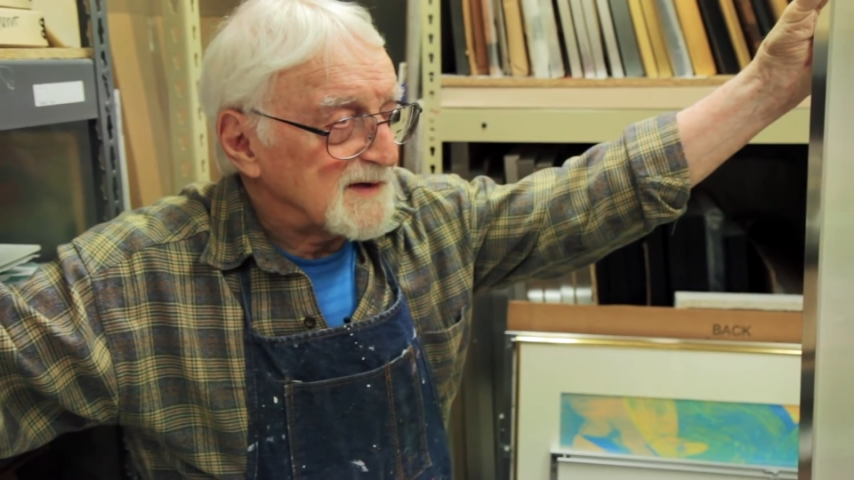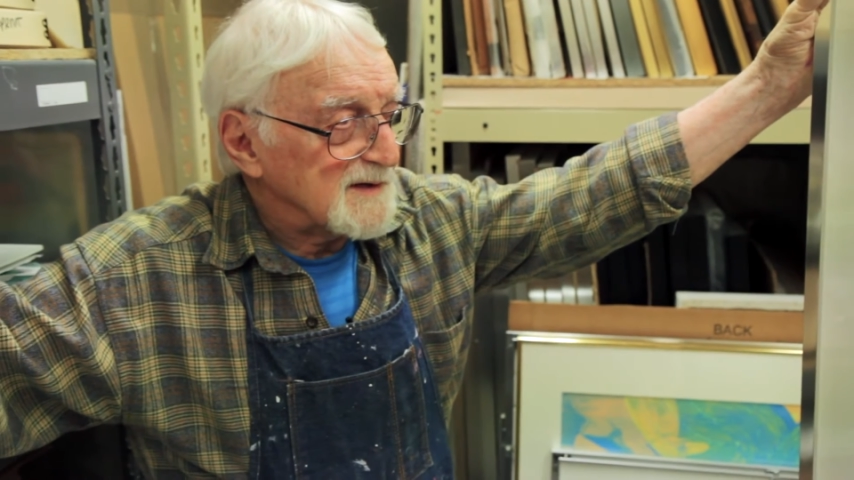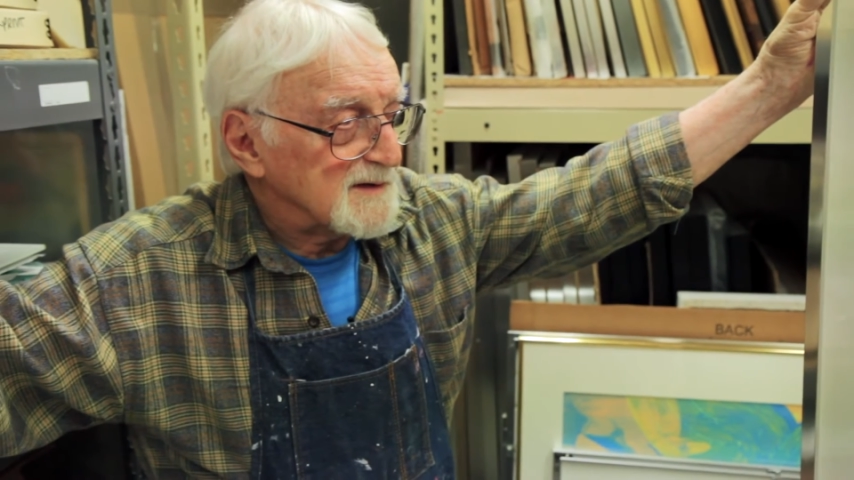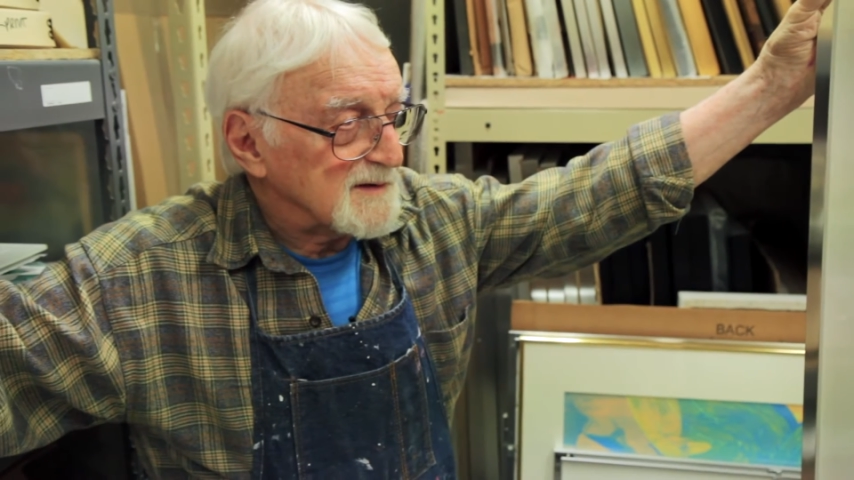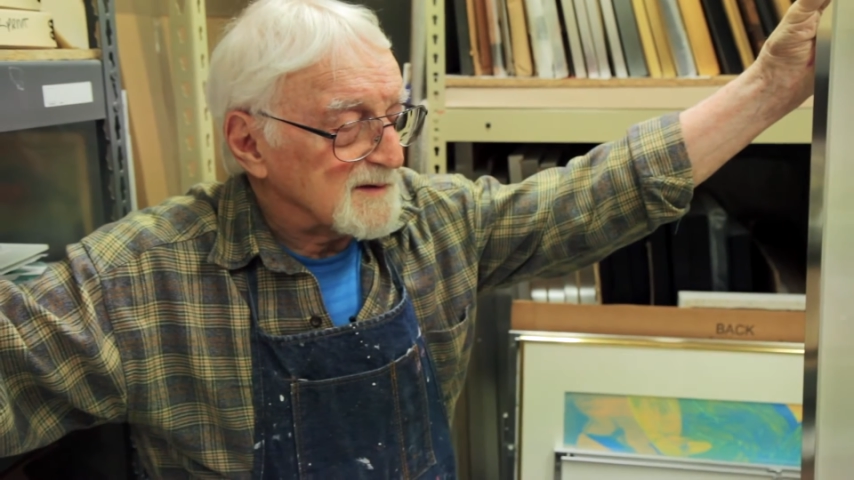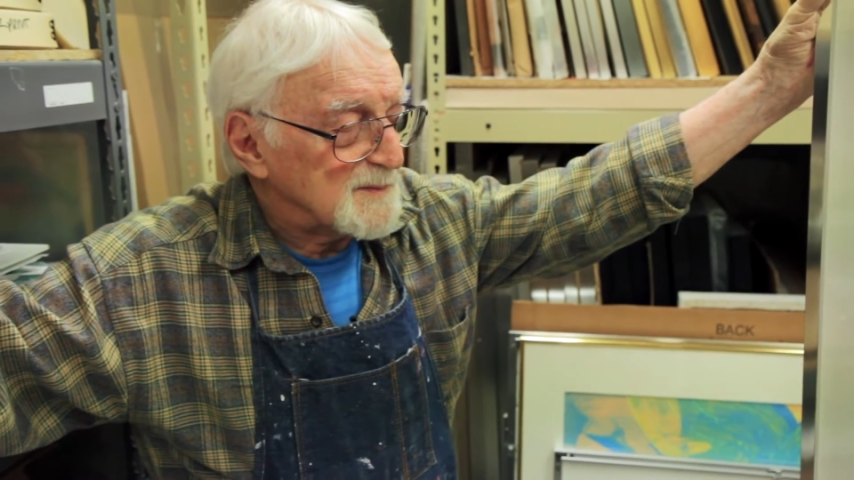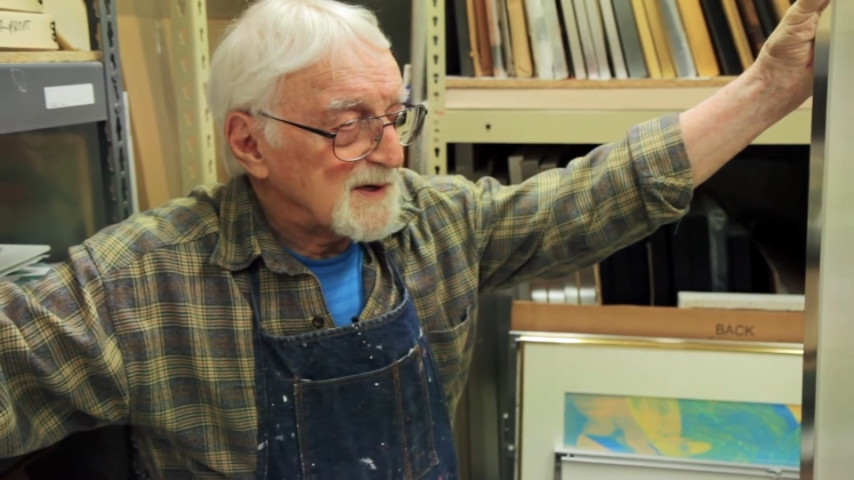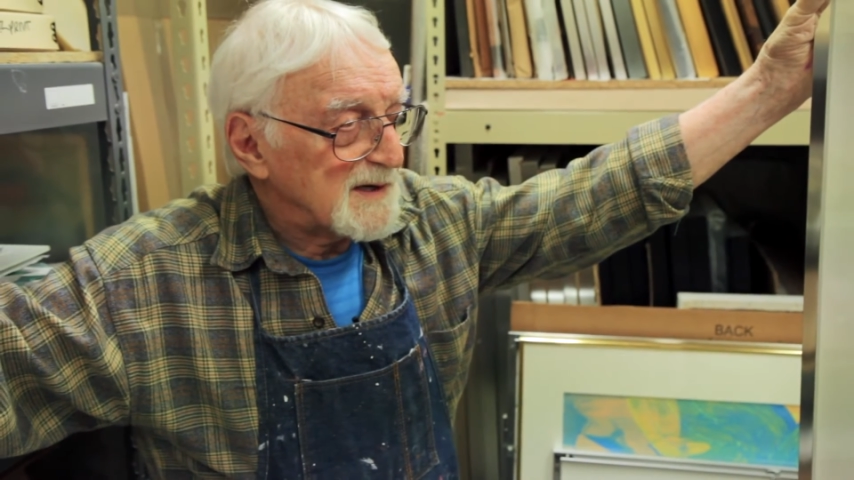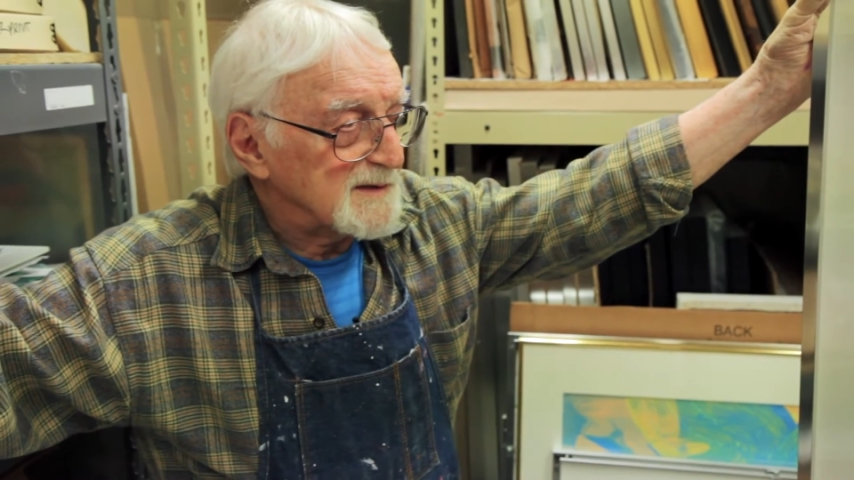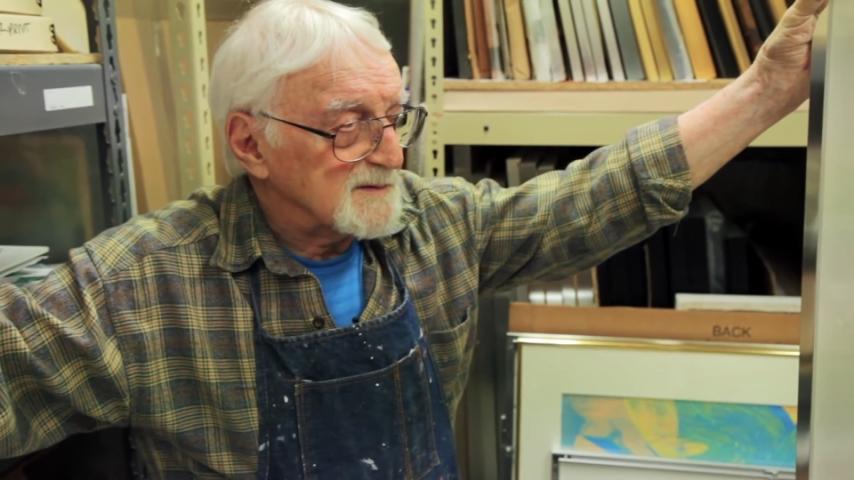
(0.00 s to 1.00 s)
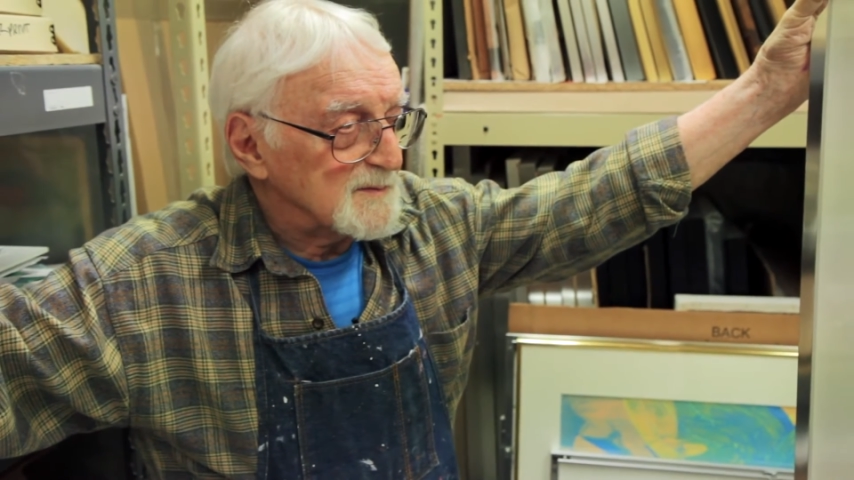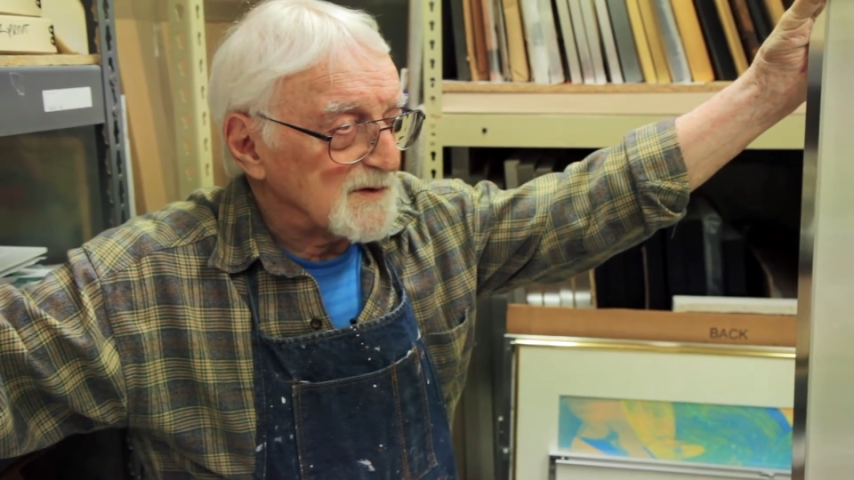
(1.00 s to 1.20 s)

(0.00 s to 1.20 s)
and applied them